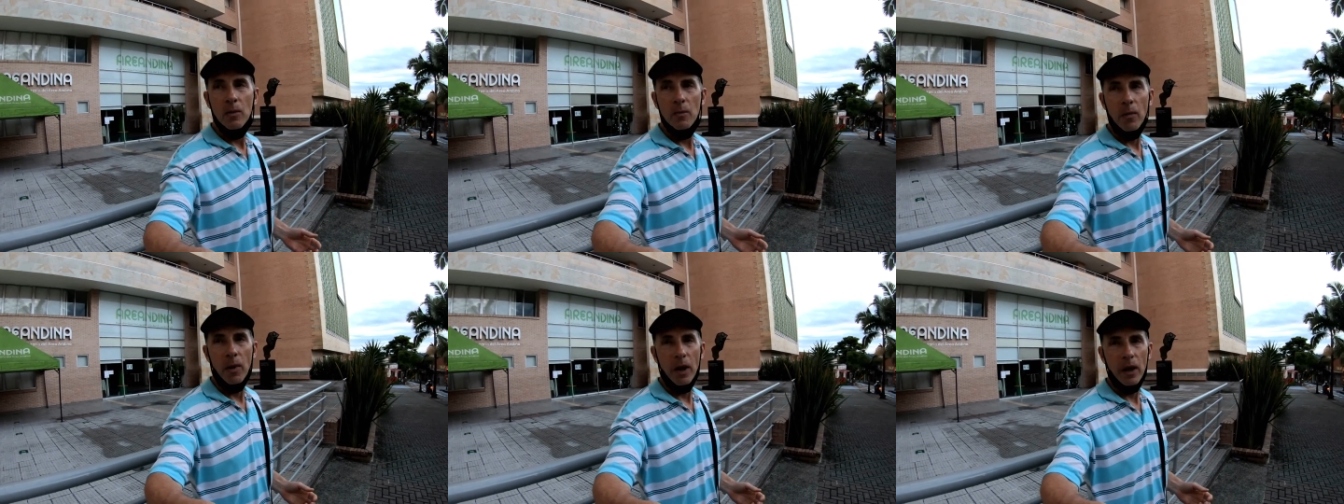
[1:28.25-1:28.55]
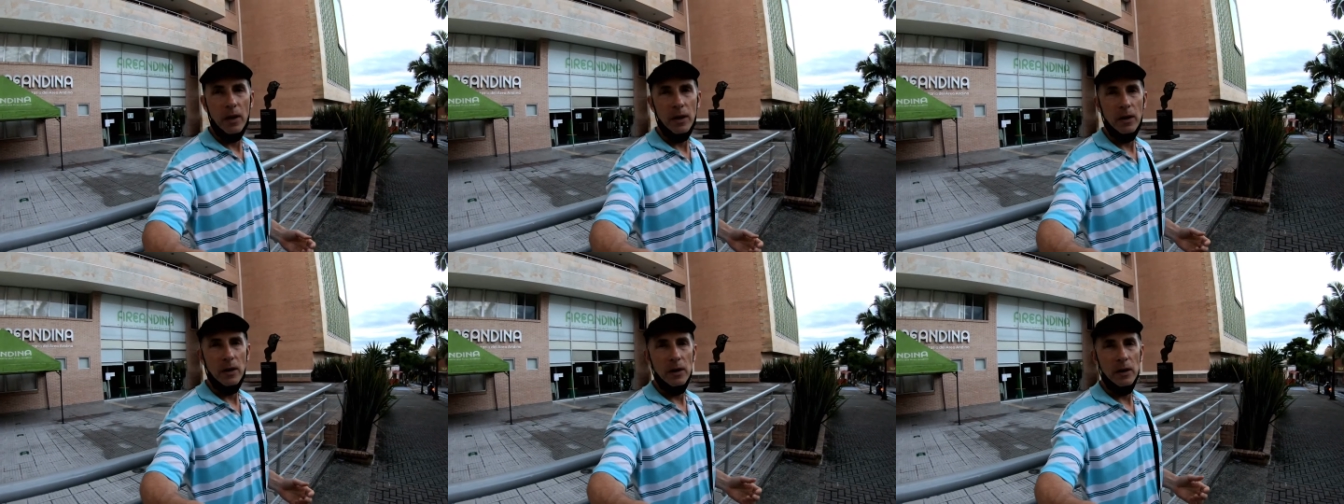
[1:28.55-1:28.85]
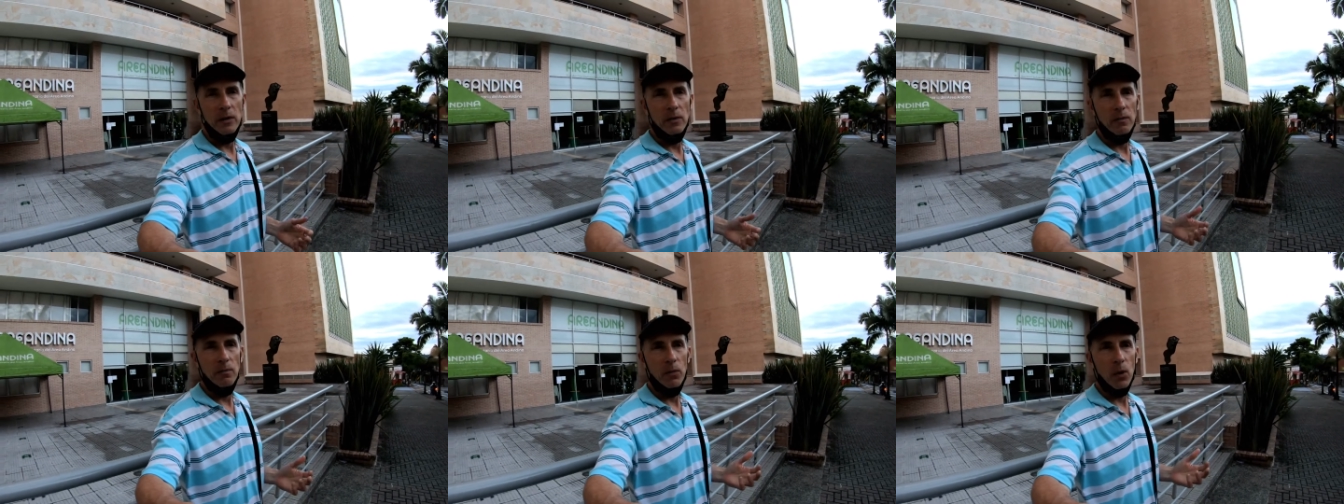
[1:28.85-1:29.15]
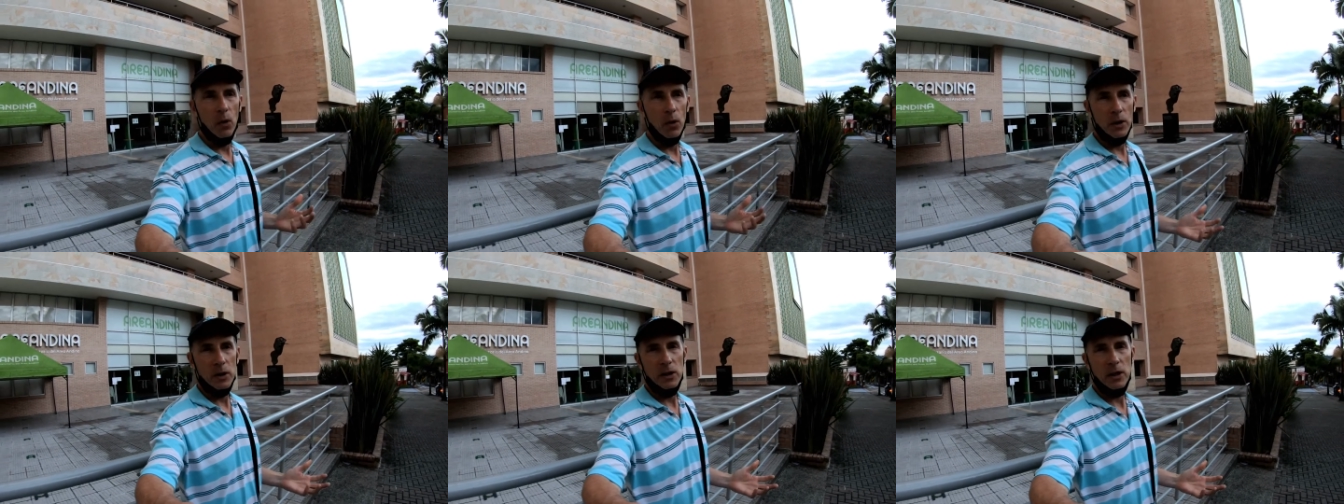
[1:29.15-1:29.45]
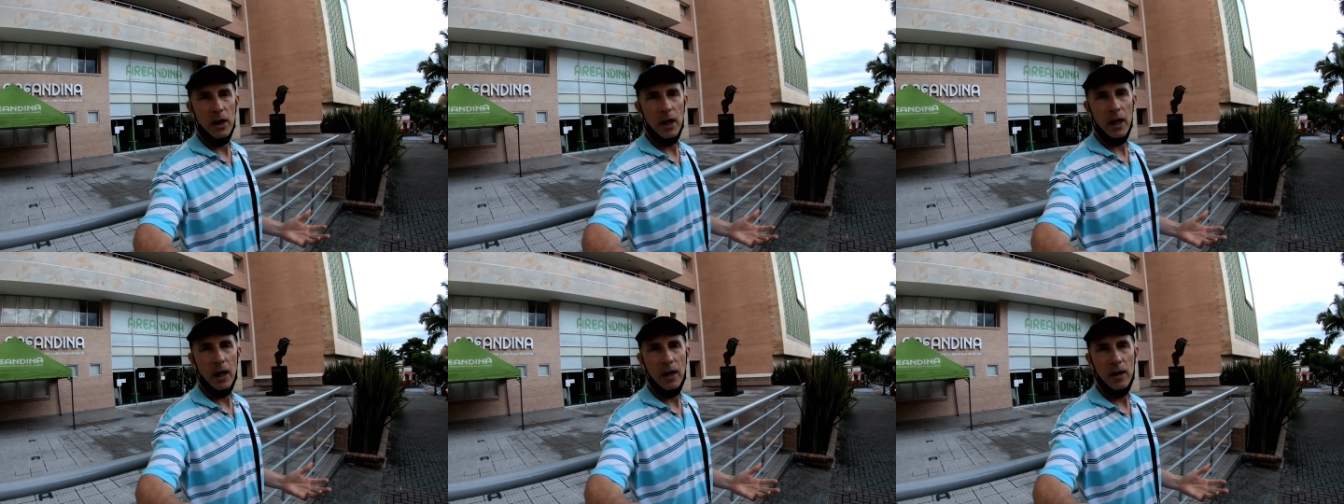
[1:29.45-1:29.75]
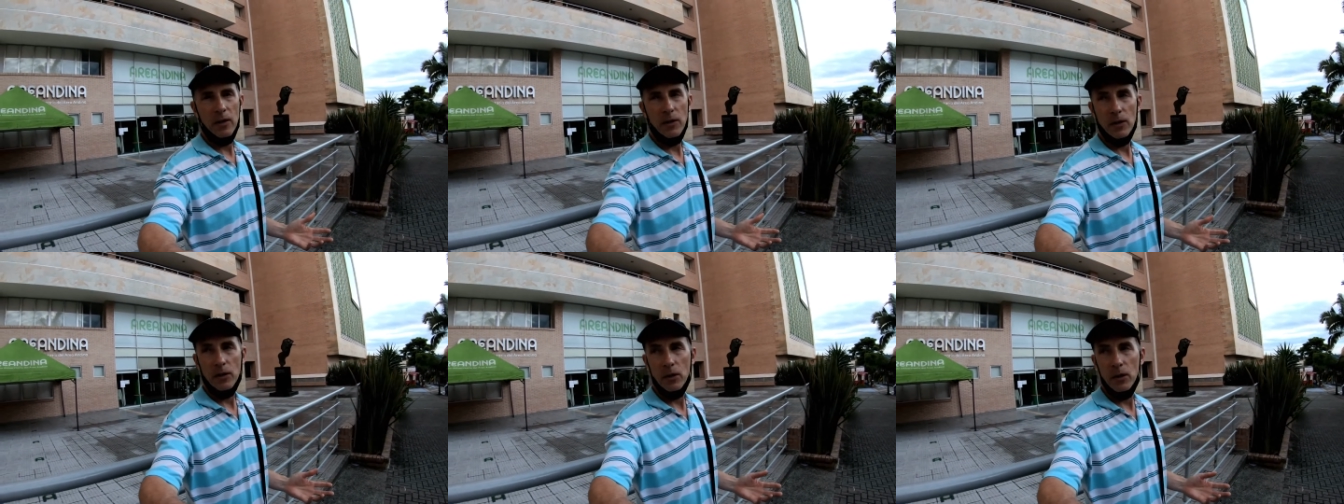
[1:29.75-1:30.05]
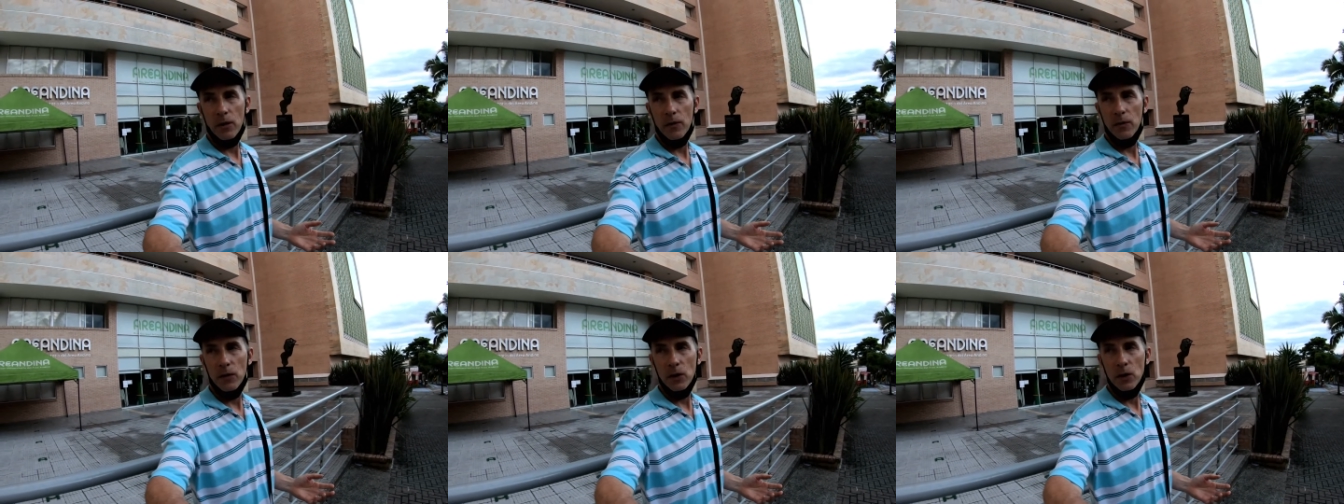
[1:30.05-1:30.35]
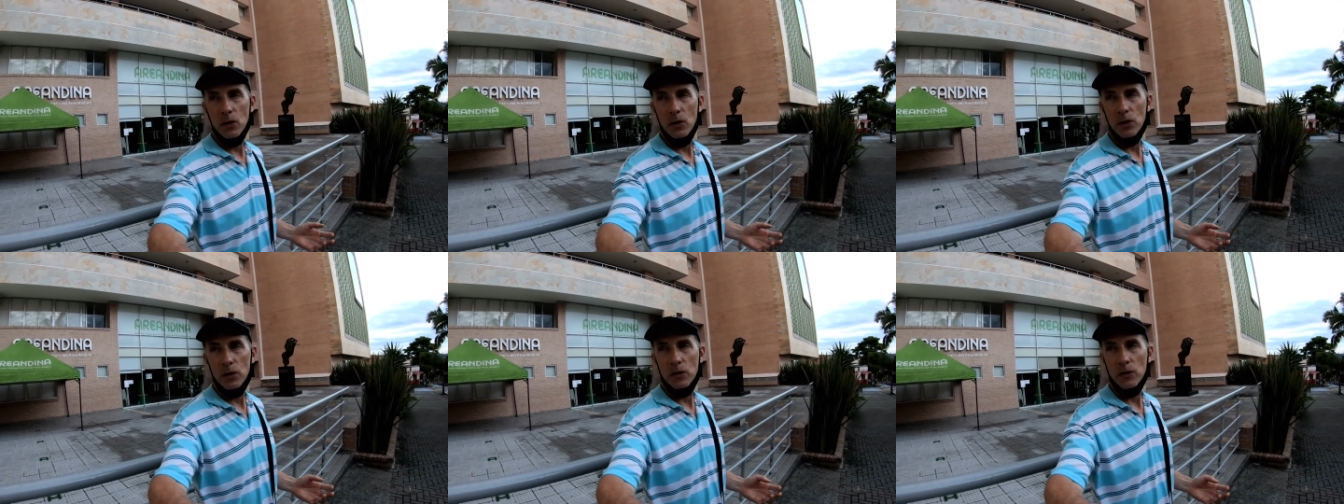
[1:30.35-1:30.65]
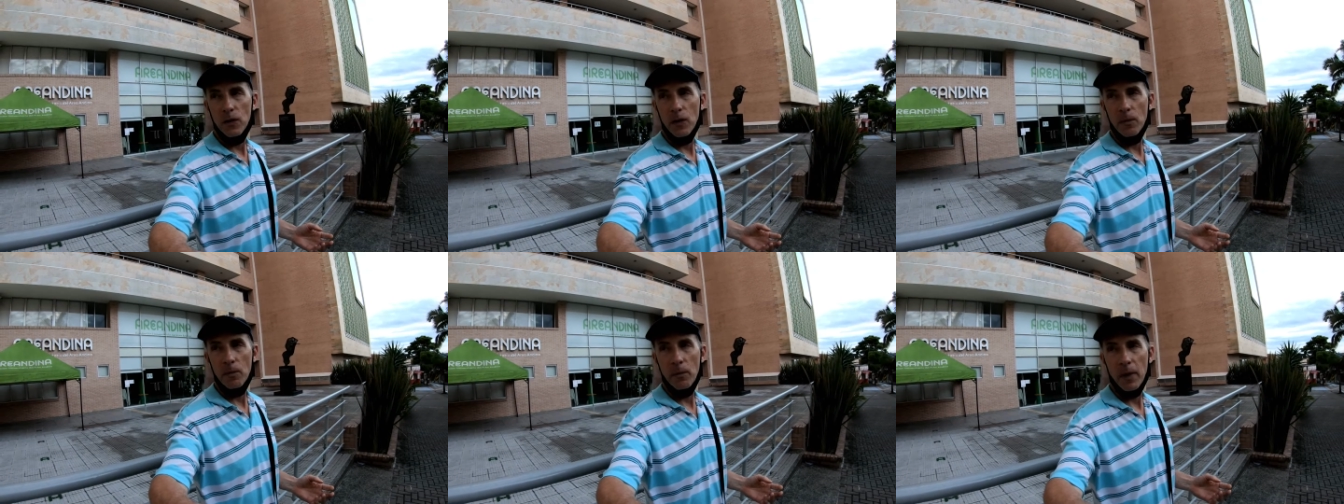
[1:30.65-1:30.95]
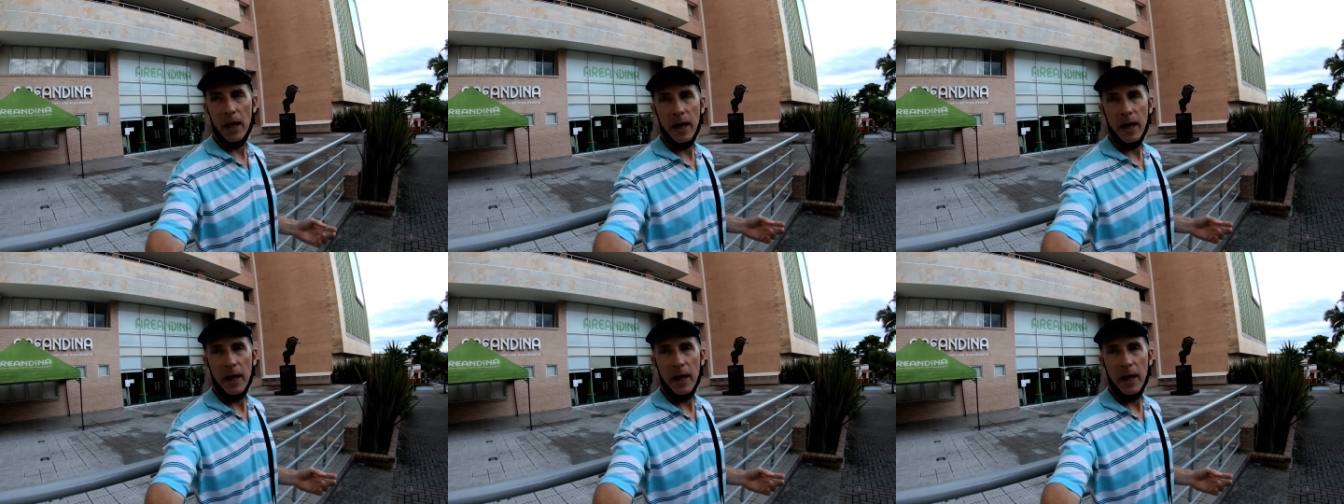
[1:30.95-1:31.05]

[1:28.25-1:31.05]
But in Bogota, the curfew is from